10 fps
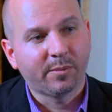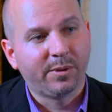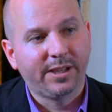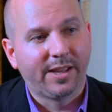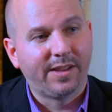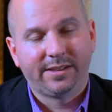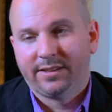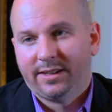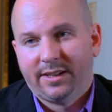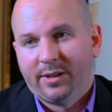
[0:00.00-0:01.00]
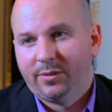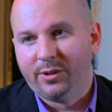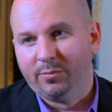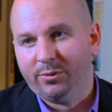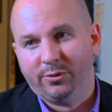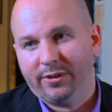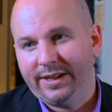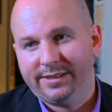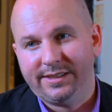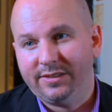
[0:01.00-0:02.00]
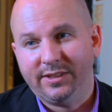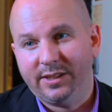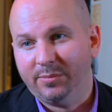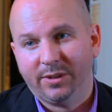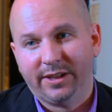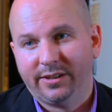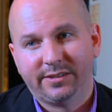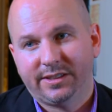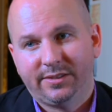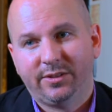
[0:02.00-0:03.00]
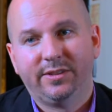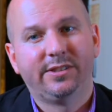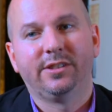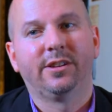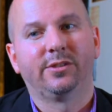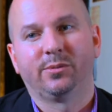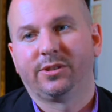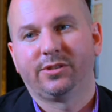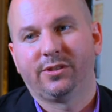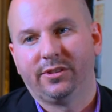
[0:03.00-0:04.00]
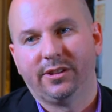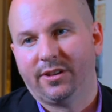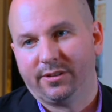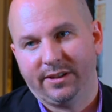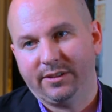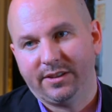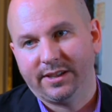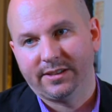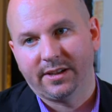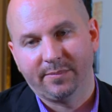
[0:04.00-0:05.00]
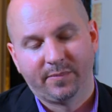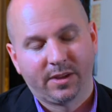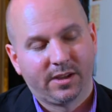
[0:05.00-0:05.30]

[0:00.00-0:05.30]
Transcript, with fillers: But yeah, that you know, Blu-rays, DVD players, even VCRs were certainly not around at that time.